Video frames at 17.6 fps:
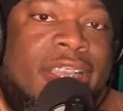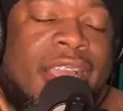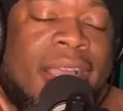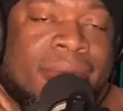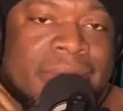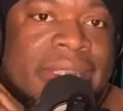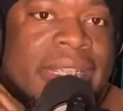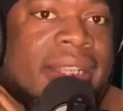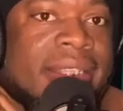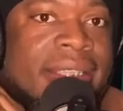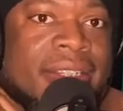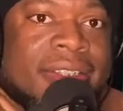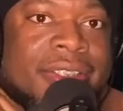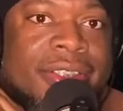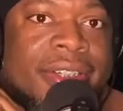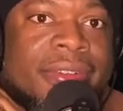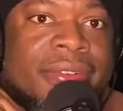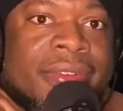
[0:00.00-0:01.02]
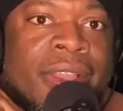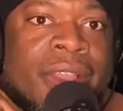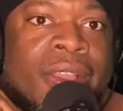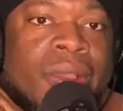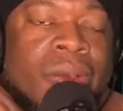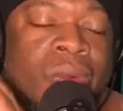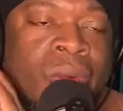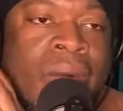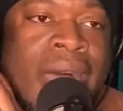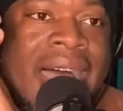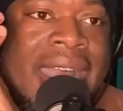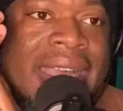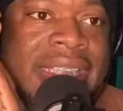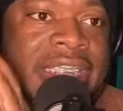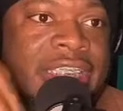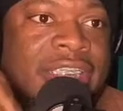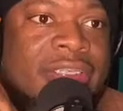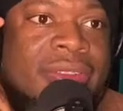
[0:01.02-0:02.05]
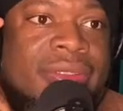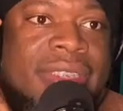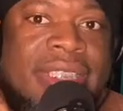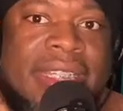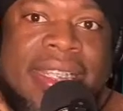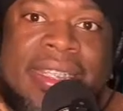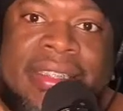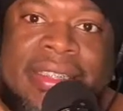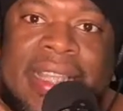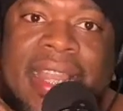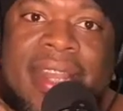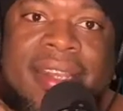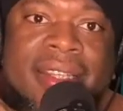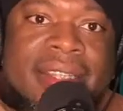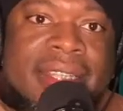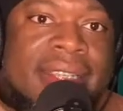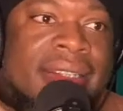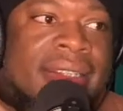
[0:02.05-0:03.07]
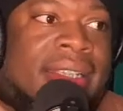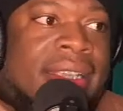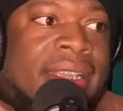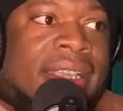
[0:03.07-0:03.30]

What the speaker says: I'm telling you the truth. Why Suzy and Jonathan